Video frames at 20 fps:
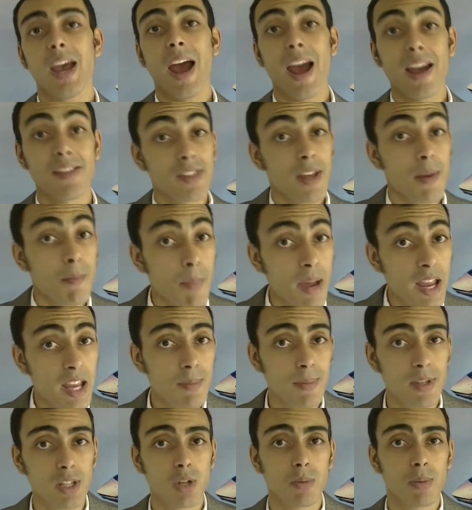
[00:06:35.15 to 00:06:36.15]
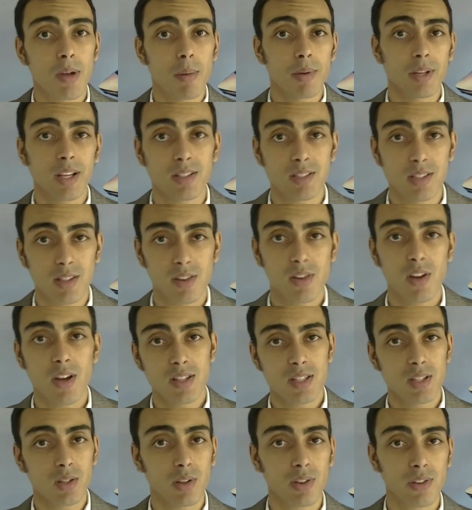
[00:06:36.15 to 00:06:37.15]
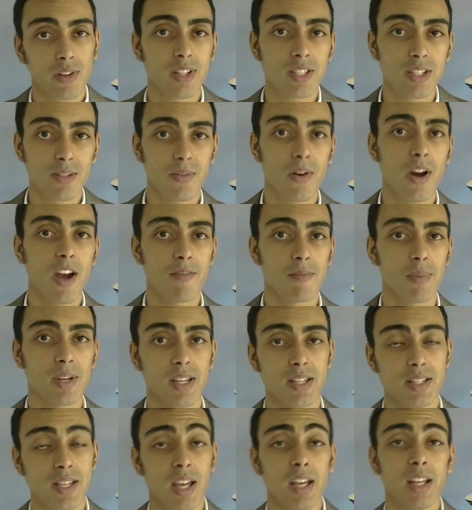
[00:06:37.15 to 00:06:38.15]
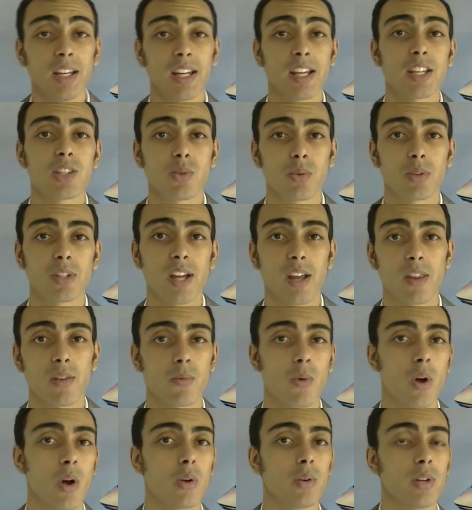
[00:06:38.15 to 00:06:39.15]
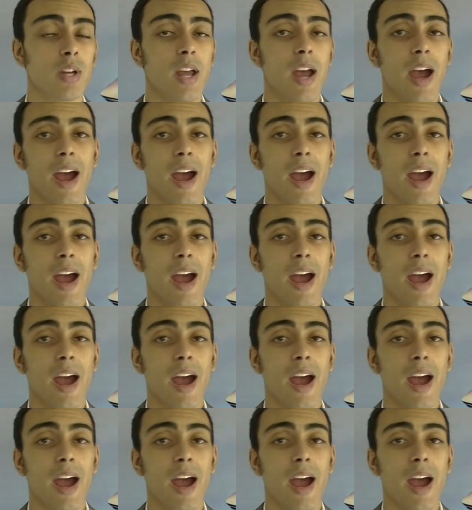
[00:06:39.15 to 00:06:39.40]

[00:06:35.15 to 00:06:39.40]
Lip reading: and then maybe you'll be able to get to 30 or 35 minutes later on down the road.